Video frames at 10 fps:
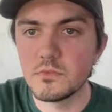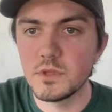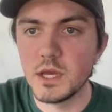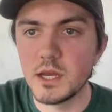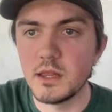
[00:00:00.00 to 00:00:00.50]

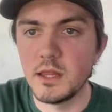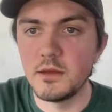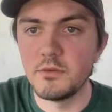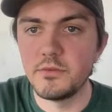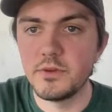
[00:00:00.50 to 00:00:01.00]
Gotta
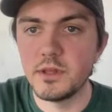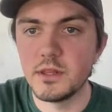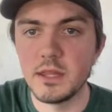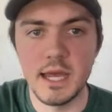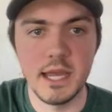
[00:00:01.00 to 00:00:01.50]
love
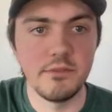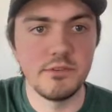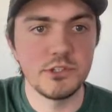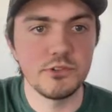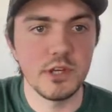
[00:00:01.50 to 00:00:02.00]

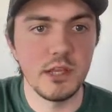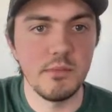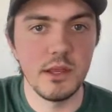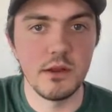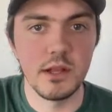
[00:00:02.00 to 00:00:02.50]
live
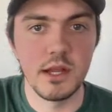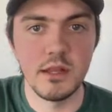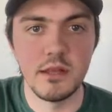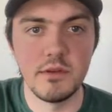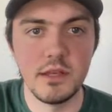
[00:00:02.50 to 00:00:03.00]
stream here.
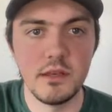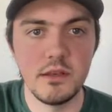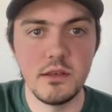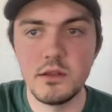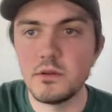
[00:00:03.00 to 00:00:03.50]
Gotta love it.
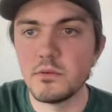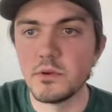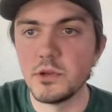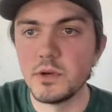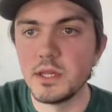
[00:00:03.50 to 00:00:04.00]

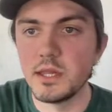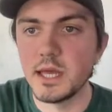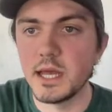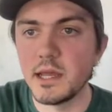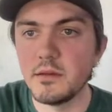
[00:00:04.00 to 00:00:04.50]
We're doing it
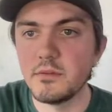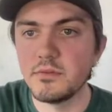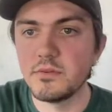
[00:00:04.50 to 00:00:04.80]
live.